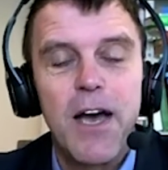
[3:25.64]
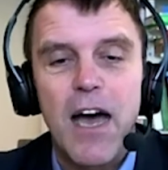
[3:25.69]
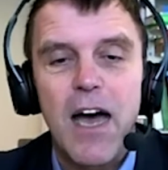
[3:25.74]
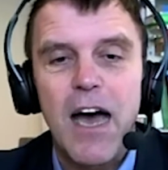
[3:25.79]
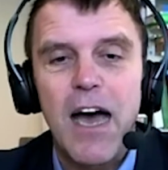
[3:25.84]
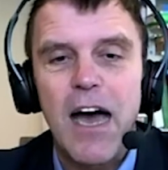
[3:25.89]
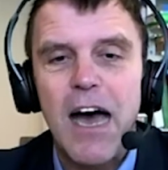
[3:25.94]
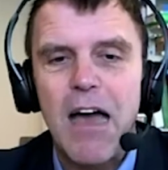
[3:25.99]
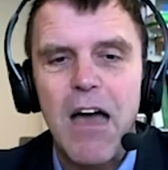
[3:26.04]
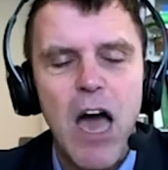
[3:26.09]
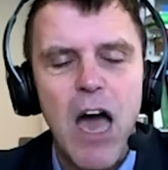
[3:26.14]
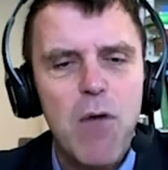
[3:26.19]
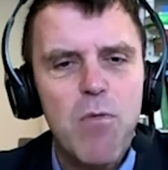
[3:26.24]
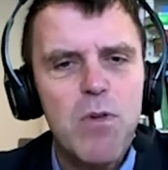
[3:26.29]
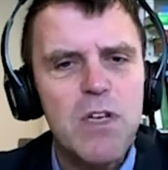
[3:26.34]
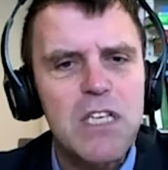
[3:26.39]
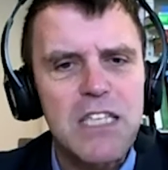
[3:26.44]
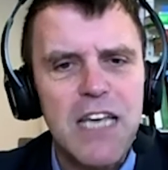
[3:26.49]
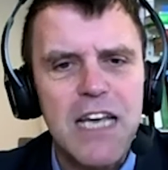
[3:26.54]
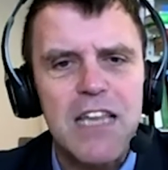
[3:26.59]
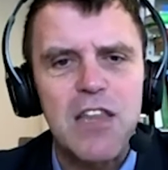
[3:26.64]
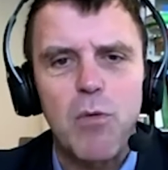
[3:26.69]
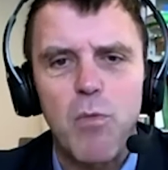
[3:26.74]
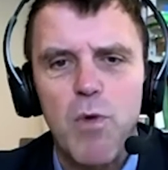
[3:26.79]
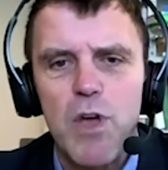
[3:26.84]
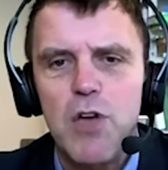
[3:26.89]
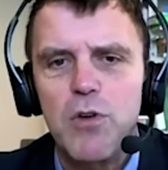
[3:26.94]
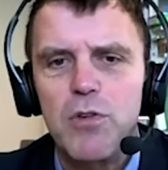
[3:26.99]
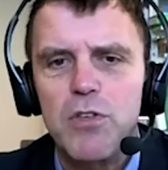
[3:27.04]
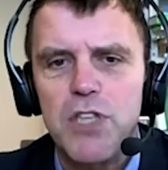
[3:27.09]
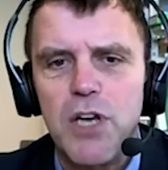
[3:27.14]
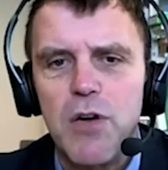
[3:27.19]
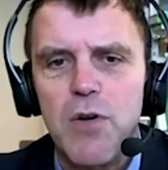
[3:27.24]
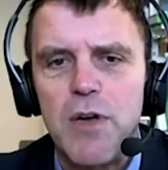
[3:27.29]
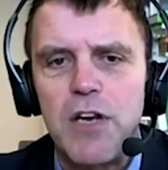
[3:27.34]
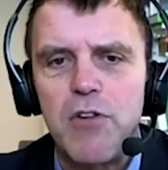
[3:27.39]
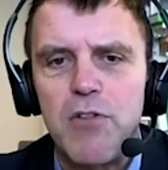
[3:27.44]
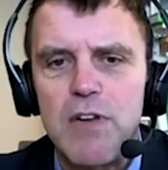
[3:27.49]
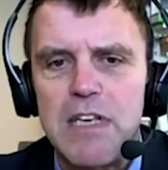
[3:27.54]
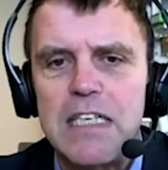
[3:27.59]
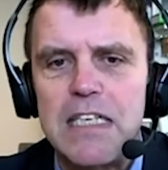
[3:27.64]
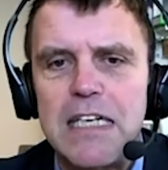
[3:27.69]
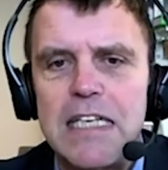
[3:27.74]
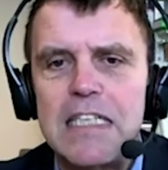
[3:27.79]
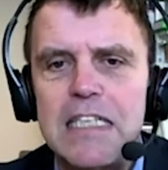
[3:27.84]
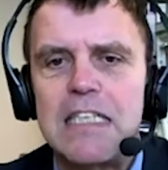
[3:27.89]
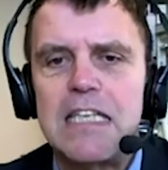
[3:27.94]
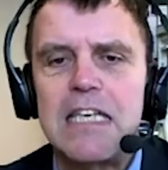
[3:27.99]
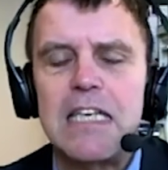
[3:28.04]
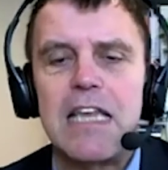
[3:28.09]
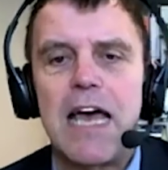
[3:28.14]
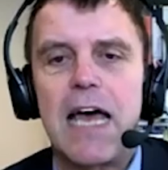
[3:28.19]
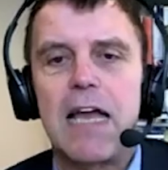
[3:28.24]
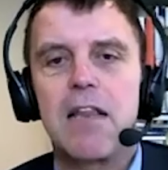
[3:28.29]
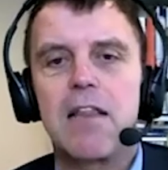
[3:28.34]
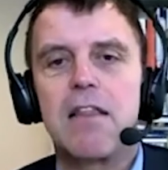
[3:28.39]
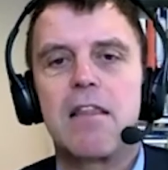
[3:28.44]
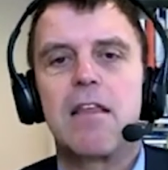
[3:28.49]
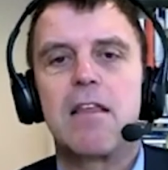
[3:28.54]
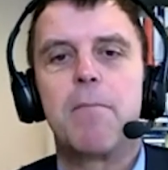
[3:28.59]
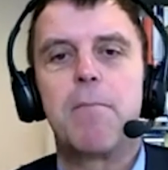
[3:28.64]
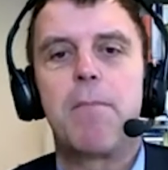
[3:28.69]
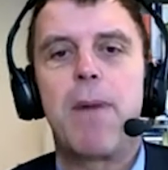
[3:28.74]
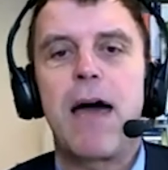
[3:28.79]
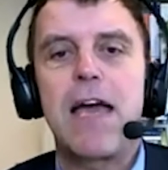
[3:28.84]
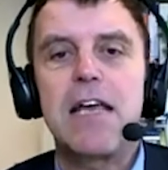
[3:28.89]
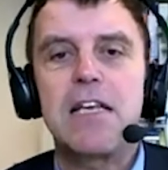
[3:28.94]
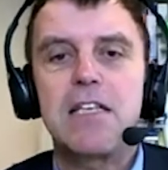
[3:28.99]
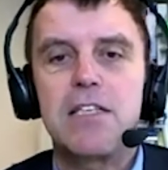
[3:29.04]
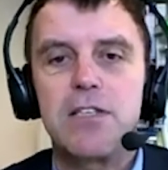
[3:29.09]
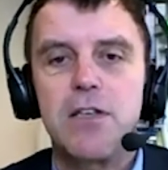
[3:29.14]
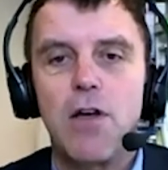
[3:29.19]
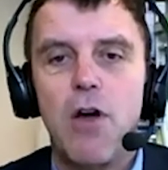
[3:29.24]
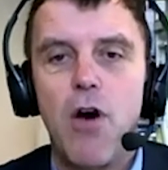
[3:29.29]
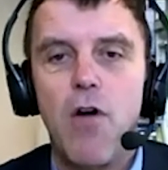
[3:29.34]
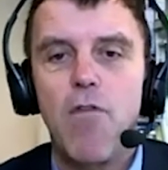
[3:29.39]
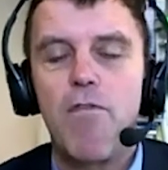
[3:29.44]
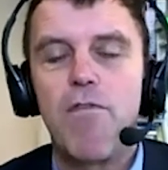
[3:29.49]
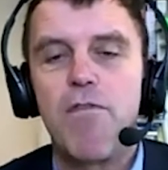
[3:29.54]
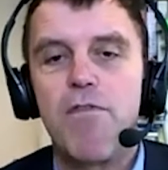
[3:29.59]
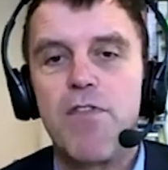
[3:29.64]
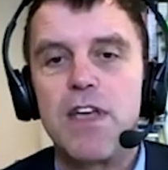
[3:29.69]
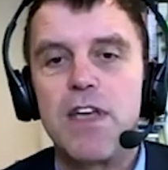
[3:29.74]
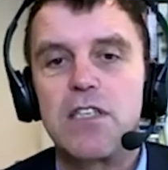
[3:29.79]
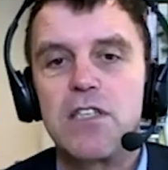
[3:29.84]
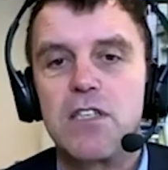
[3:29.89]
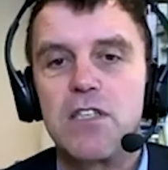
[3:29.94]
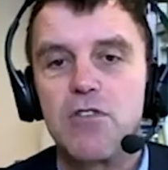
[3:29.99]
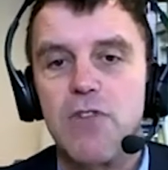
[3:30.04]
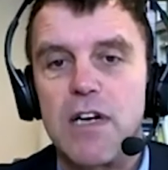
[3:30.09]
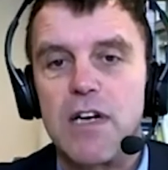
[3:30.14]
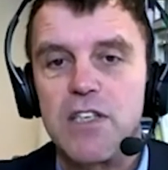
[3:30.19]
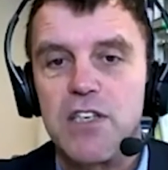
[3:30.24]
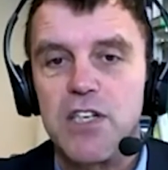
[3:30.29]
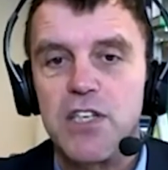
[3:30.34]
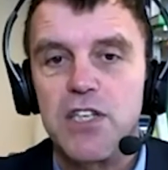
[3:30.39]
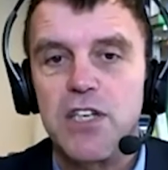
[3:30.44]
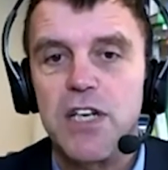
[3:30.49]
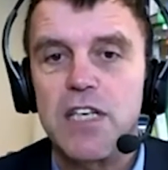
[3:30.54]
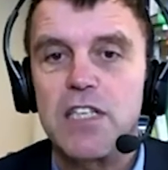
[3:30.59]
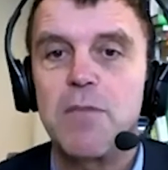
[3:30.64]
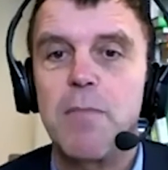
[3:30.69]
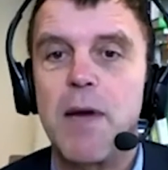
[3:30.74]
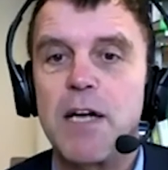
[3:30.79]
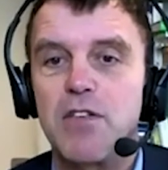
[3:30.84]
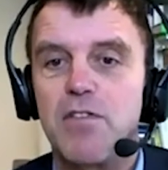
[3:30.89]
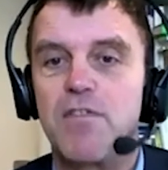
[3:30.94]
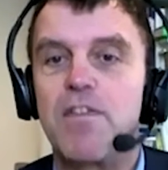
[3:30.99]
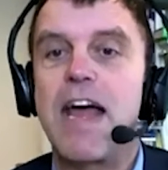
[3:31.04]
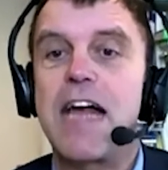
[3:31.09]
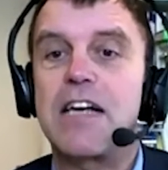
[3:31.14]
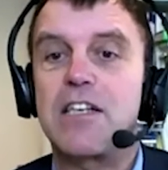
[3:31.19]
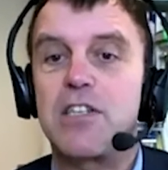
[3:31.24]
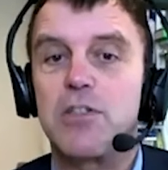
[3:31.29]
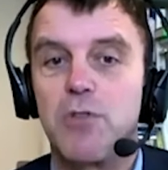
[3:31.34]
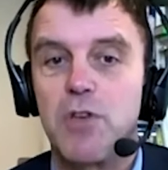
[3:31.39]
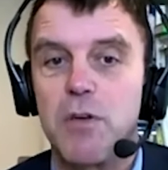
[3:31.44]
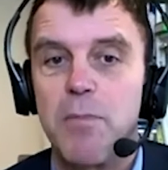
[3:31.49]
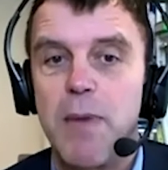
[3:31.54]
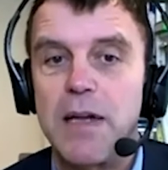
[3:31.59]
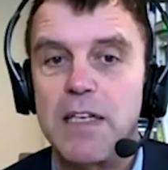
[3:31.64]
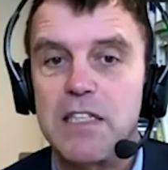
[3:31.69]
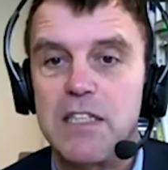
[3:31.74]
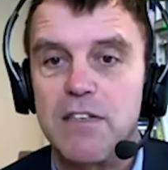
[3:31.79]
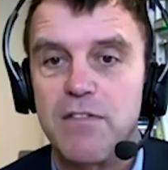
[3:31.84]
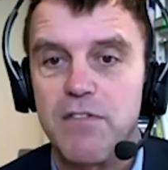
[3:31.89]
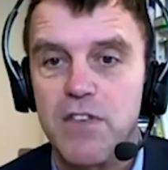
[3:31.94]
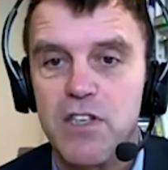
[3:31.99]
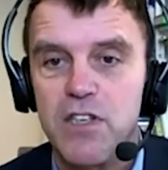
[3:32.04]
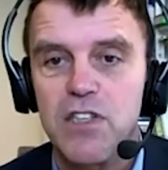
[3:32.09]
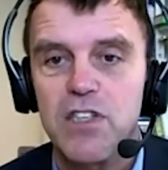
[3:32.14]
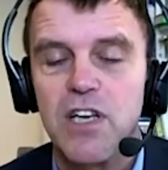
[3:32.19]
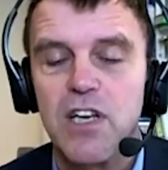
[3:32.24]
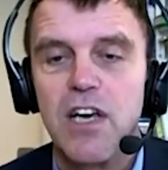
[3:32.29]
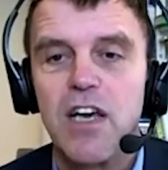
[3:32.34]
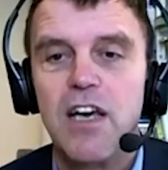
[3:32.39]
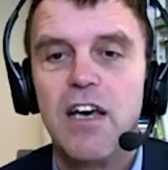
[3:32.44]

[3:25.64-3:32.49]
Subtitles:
I would say that we also increasingly see that the pace of this transition is a matter of national competitiveness,